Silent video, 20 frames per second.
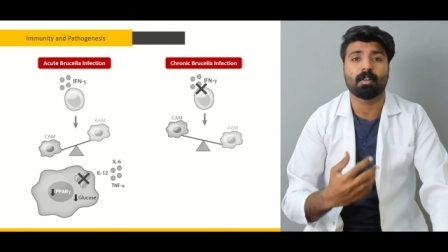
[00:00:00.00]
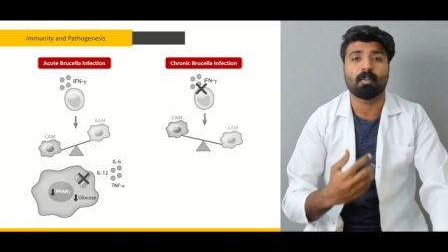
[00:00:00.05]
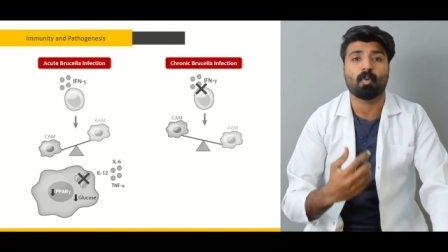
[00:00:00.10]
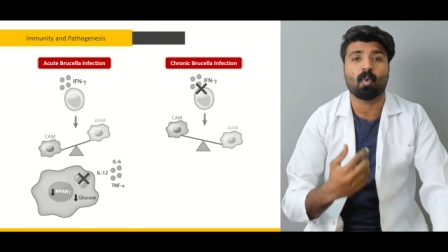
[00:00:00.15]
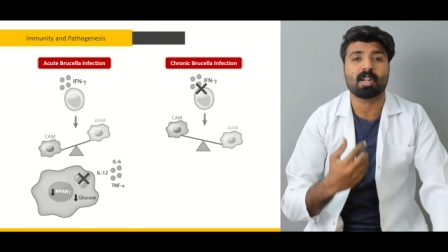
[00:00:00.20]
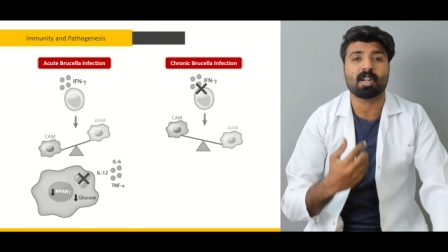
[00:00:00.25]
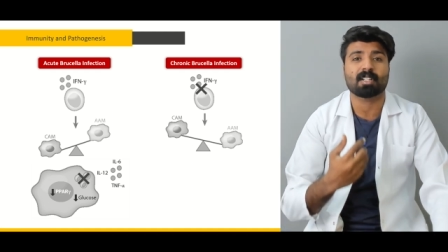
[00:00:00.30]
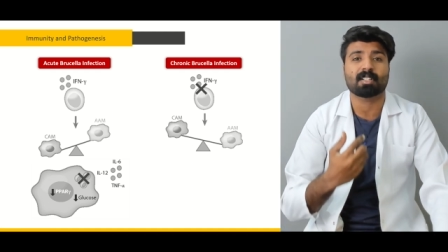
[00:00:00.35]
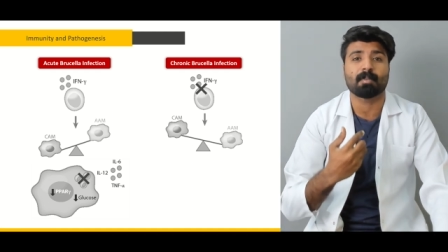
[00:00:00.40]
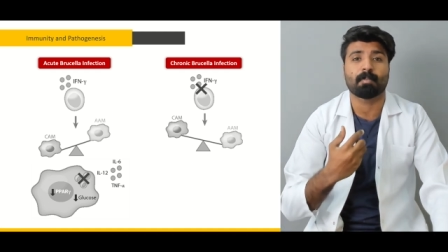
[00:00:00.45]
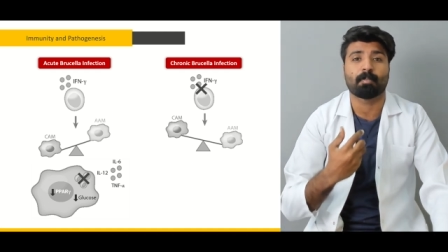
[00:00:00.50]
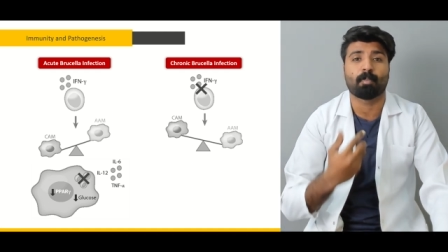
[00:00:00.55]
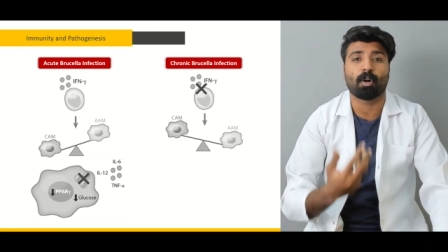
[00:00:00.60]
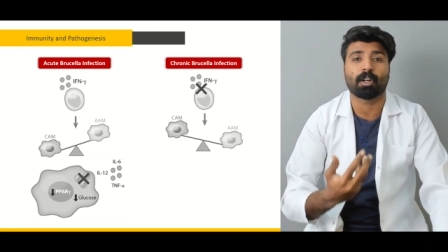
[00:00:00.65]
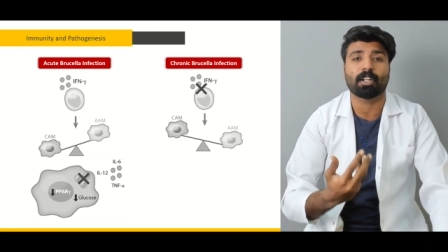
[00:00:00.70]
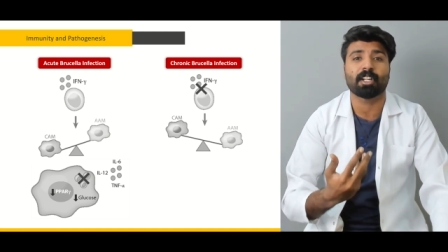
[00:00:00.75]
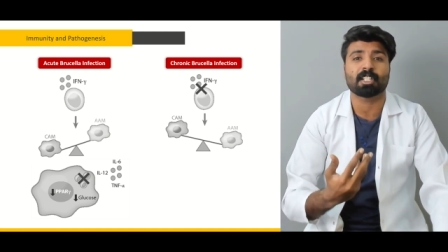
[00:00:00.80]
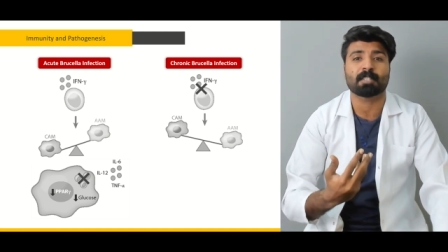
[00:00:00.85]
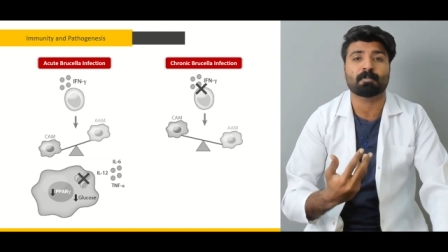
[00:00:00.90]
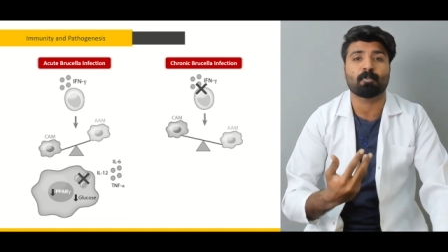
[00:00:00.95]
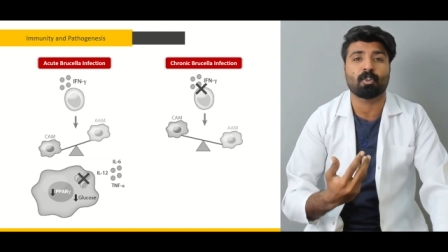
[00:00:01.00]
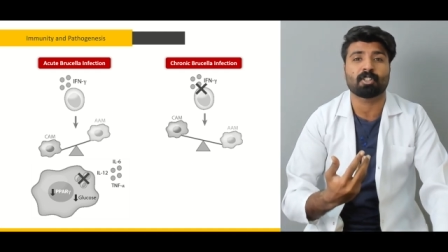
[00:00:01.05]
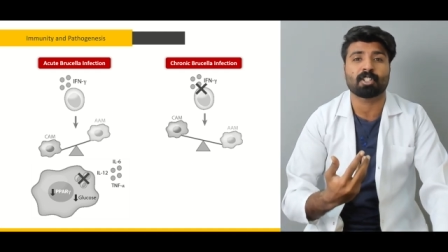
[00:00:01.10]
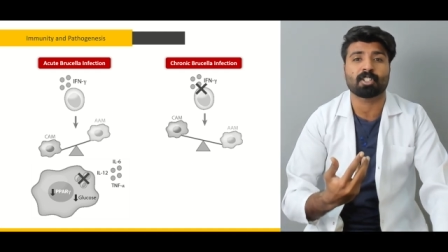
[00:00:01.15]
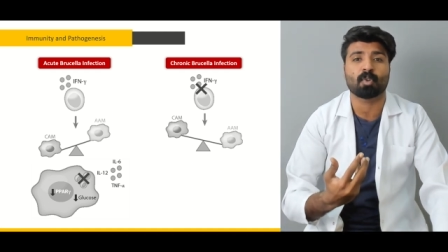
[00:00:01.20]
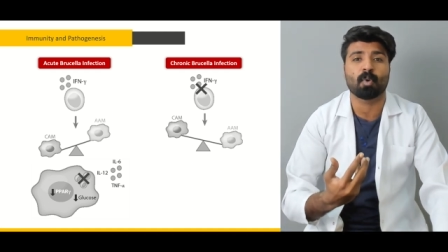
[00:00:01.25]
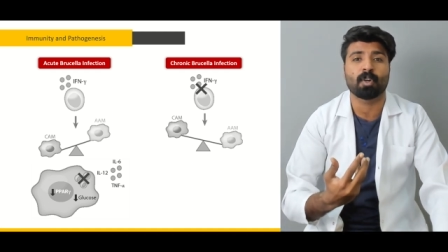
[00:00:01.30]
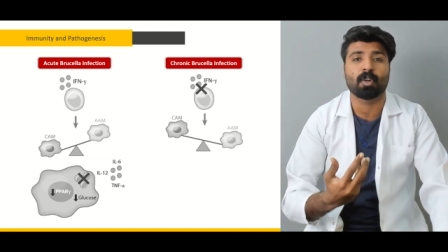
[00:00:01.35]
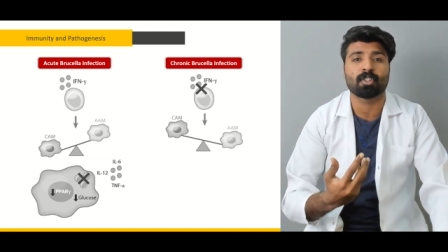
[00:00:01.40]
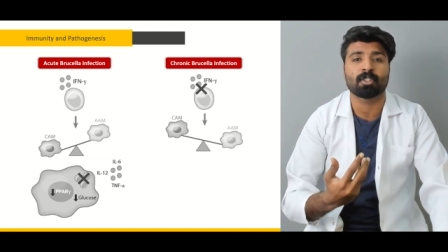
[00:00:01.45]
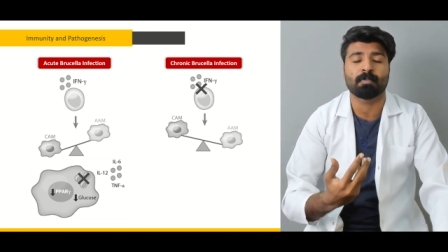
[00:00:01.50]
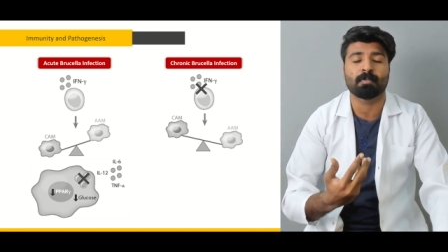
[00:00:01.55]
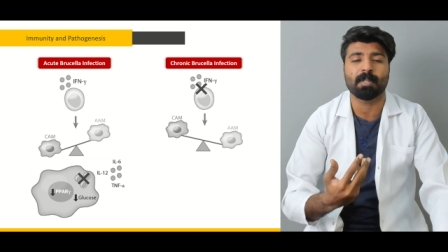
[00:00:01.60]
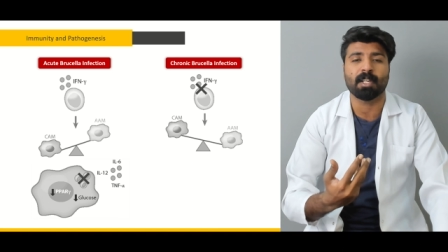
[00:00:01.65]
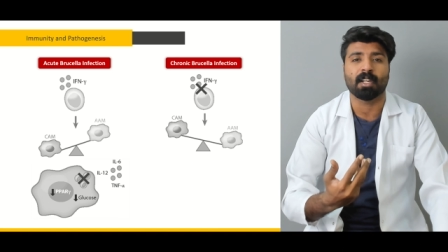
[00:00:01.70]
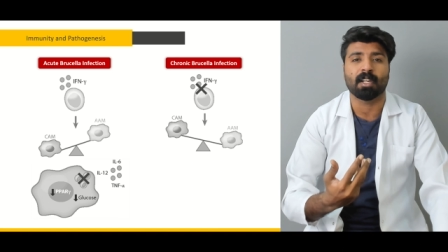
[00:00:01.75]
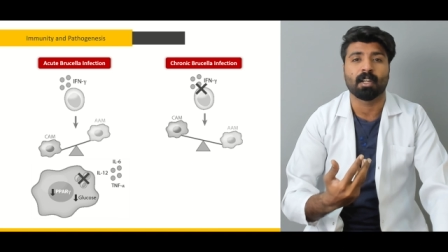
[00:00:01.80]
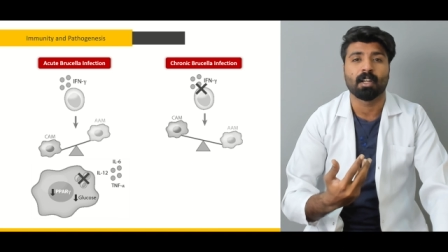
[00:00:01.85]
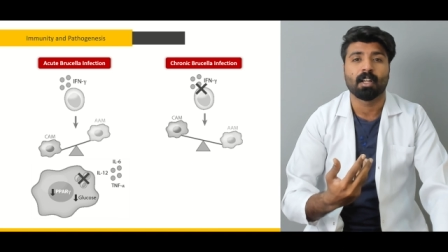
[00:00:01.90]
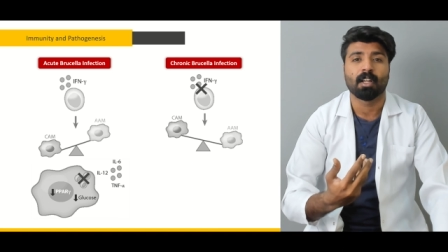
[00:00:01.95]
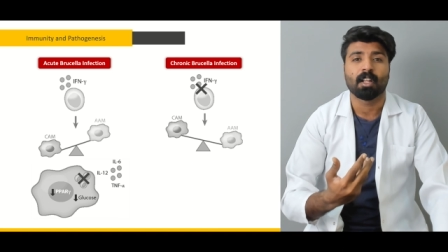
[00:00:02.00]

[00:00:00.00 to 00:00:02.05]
what's the body response is going to be